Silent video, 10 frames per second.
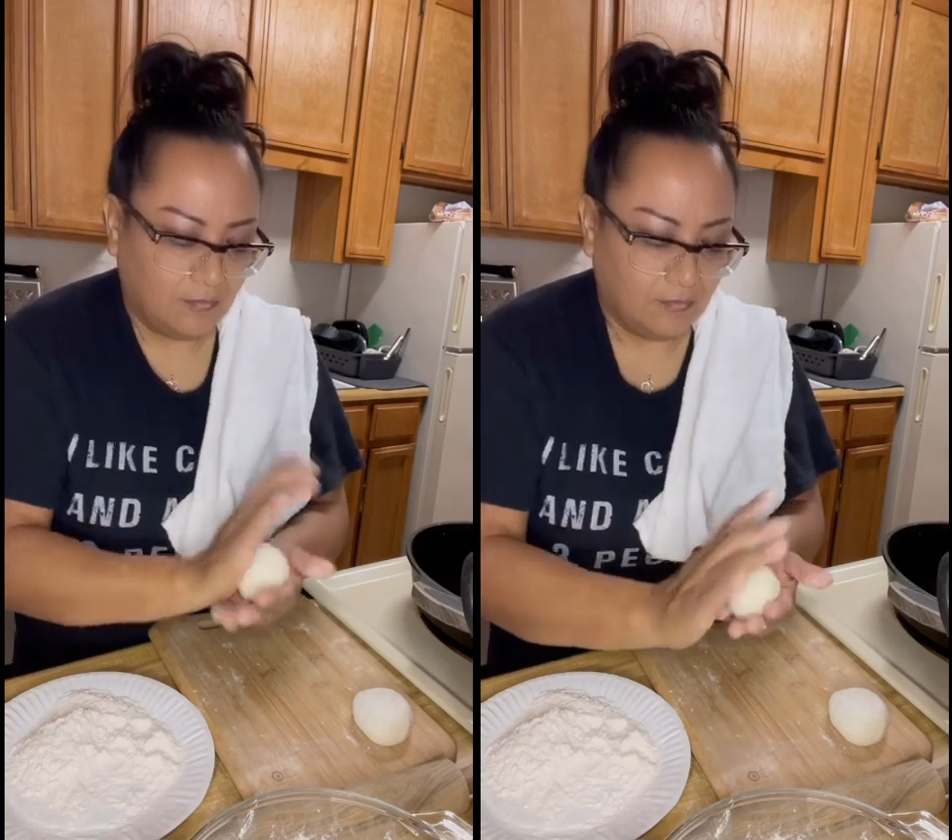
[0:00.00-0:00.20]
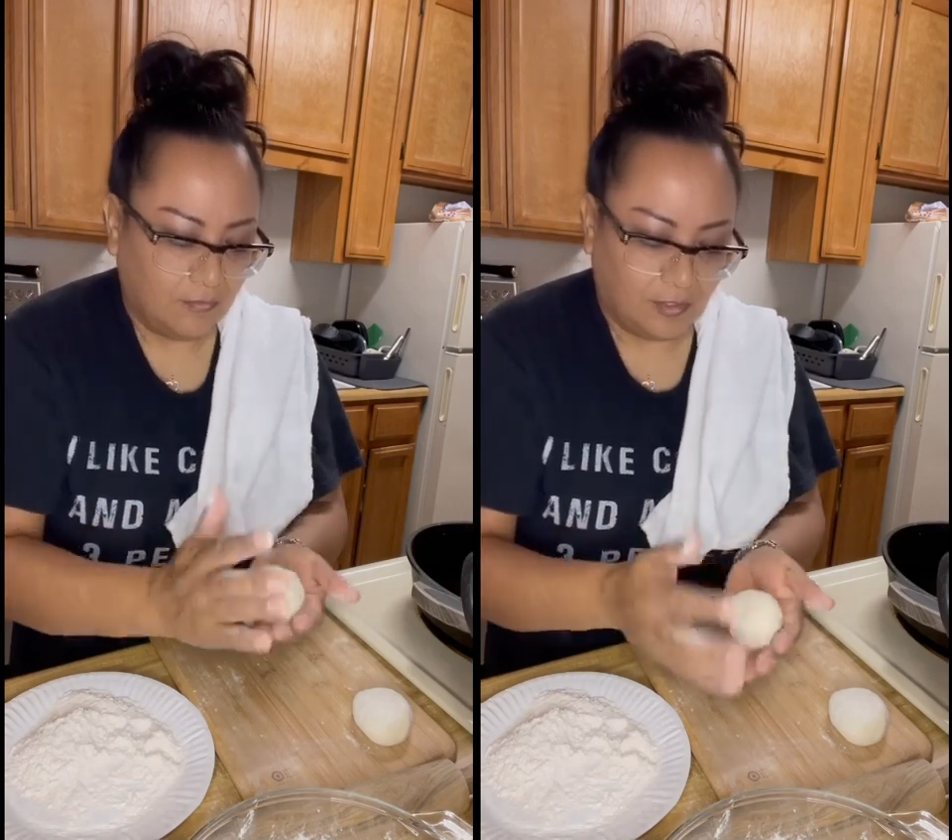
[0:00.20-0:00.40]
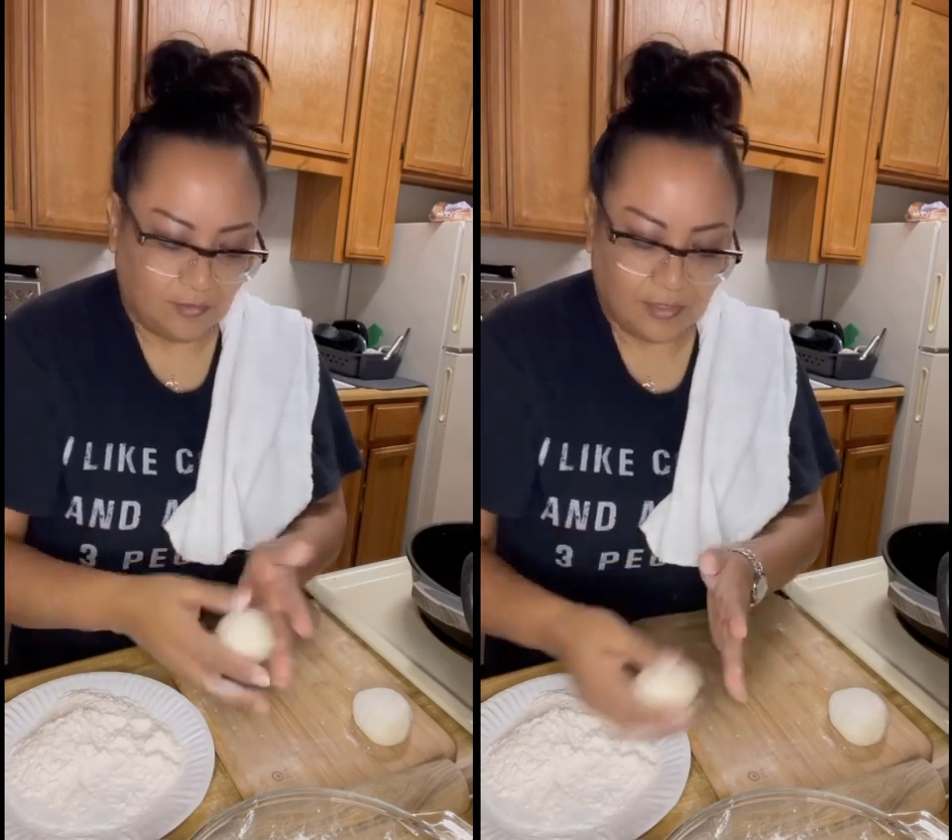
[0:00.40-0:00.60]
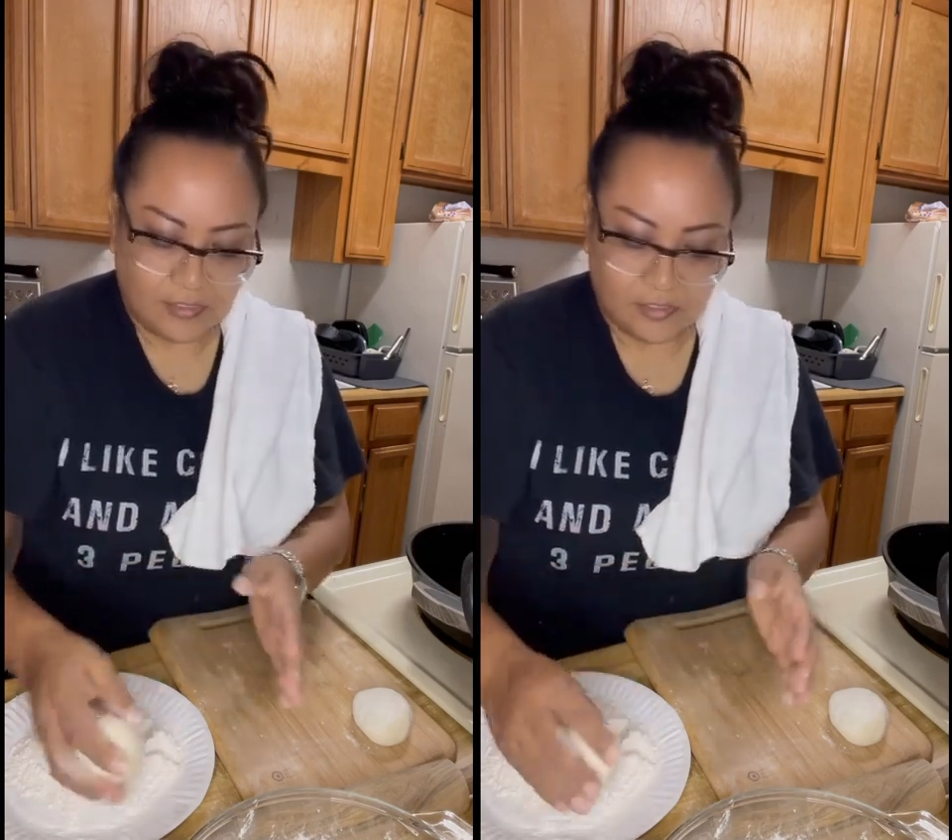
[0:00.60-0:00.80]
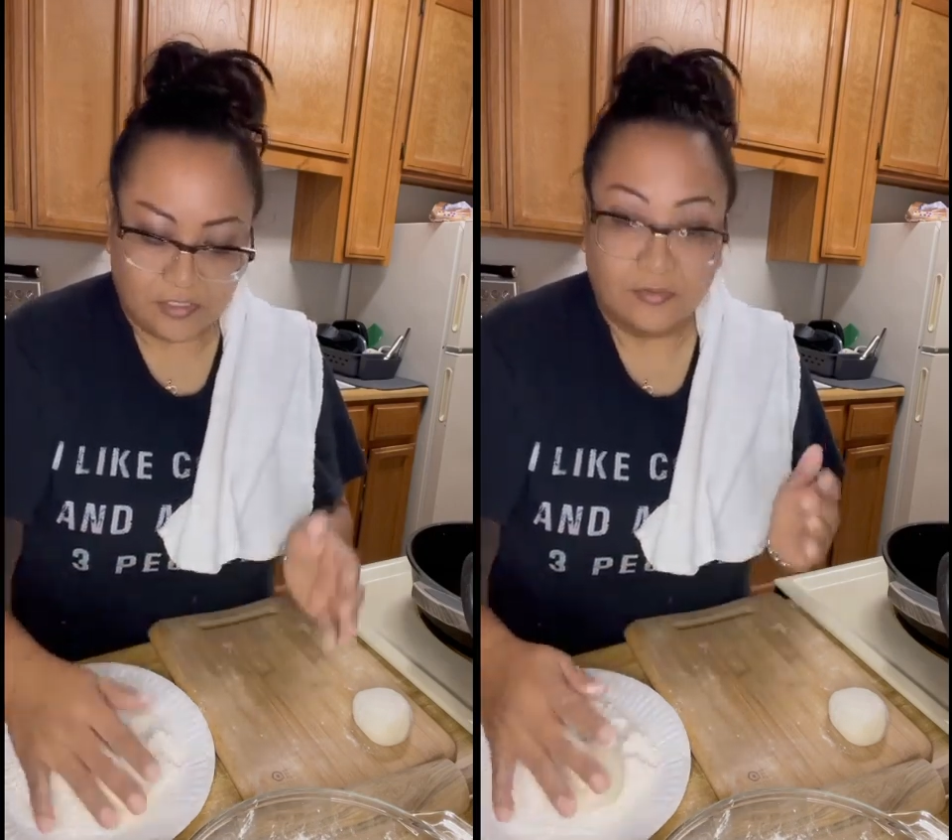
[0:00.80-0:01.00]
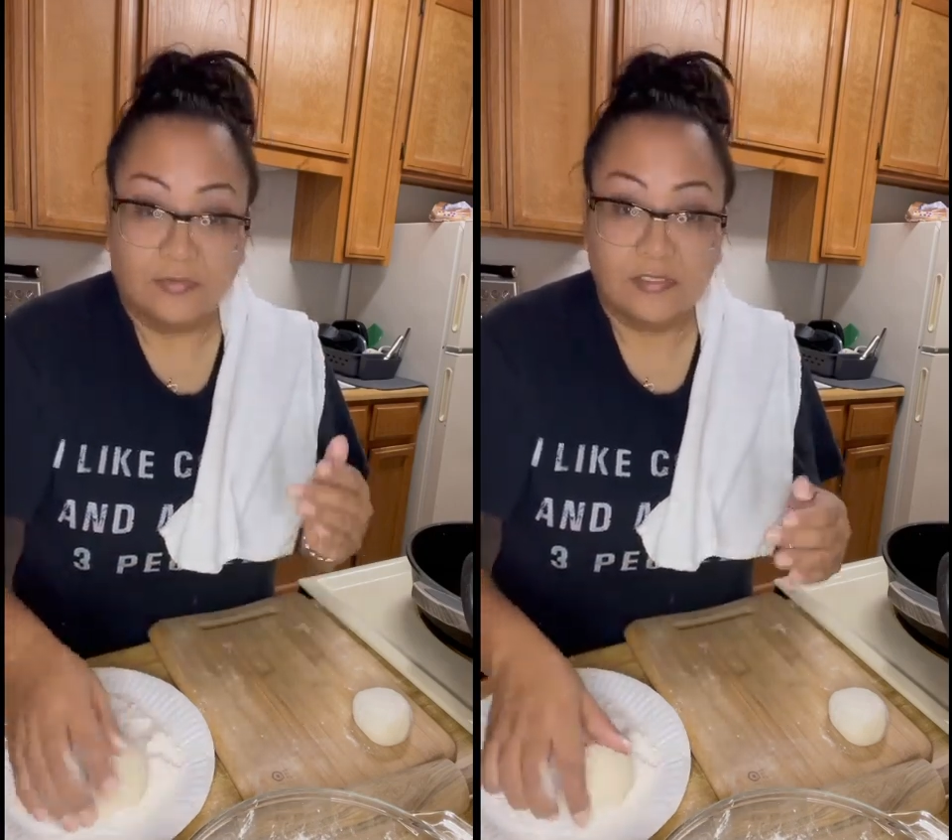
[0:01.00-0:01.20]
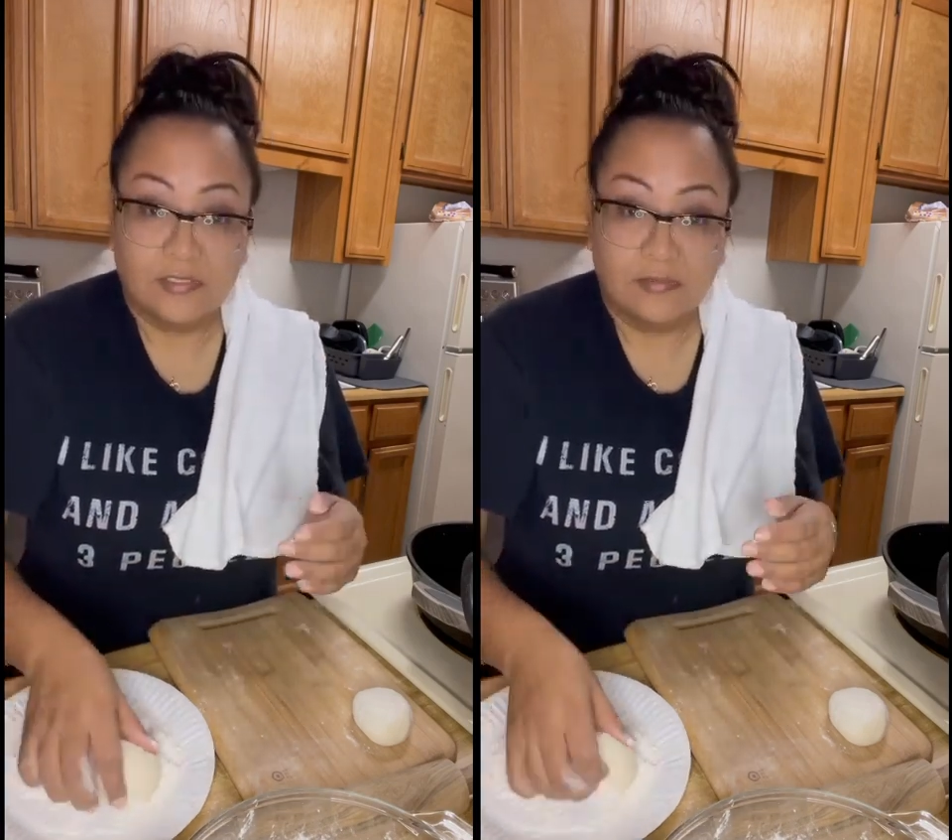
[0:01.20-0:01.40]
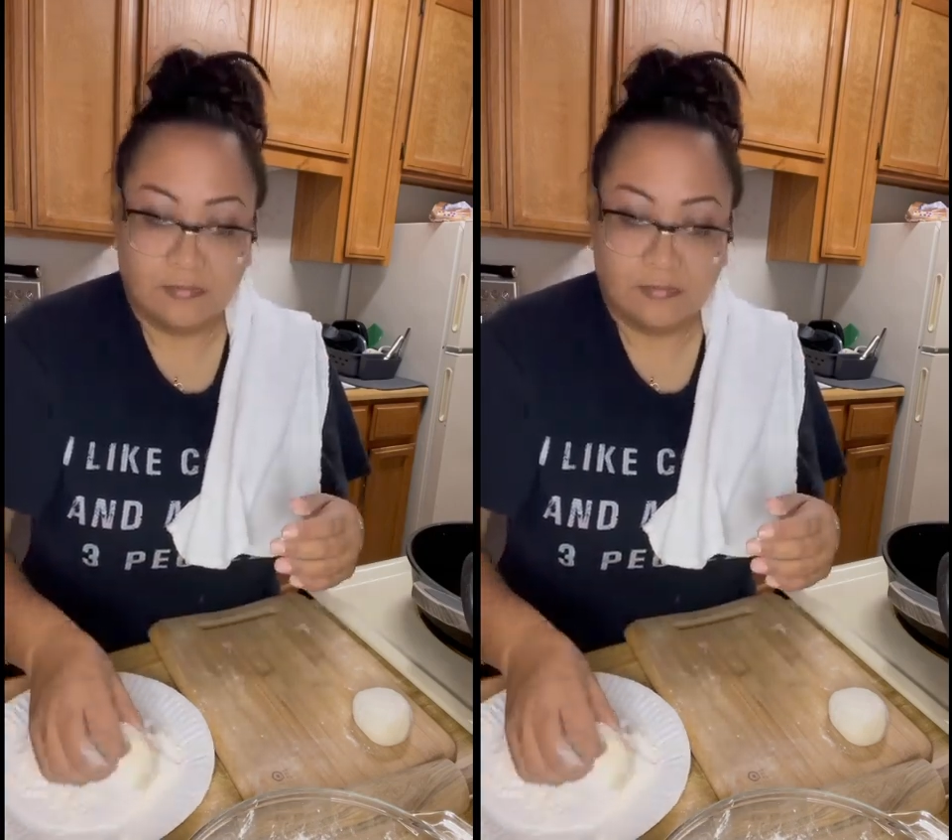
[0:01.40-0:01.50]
you know, that's a generous,